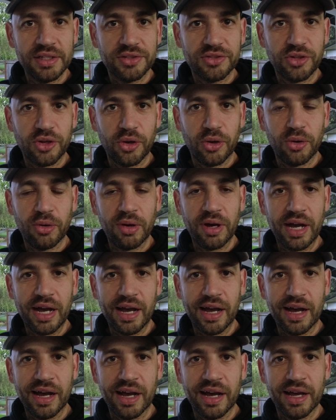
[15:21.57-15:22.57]
So
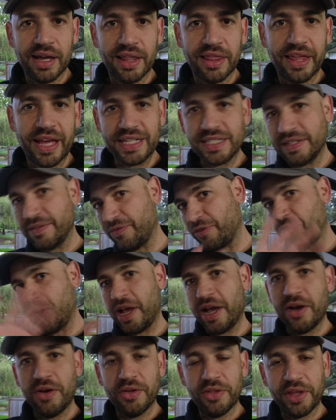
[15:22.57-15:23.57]
that's it for
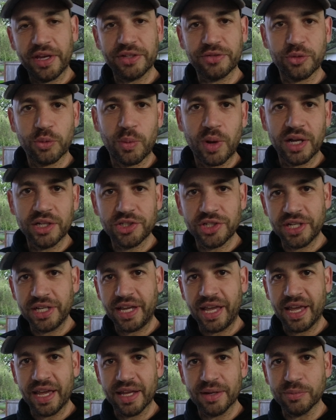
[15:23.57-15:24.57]
now. Thanks for
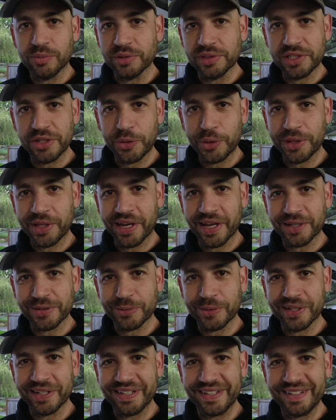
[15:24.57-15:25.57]
watching, and we'll see you on the next